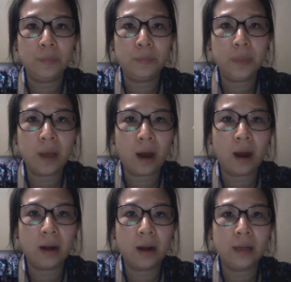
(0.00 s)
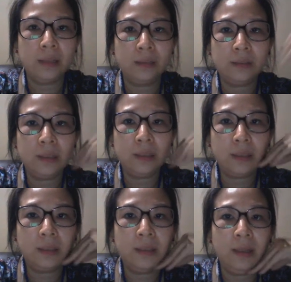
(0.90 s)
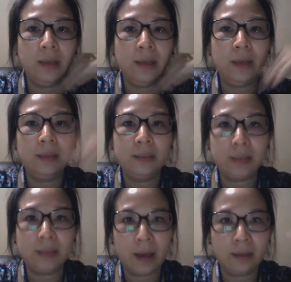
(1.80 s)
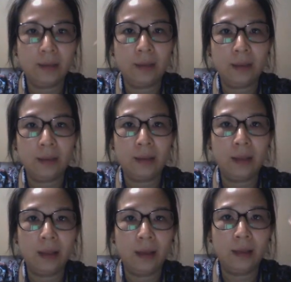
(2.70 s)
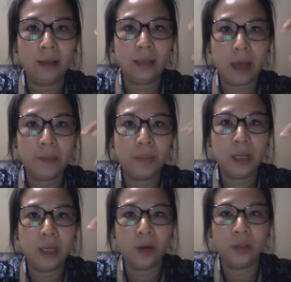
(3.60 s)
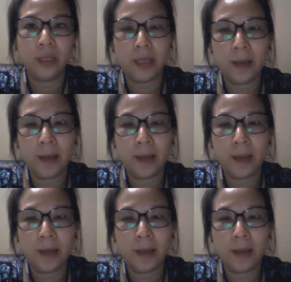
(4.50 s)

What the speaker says: PR is still inside the company only, yeah.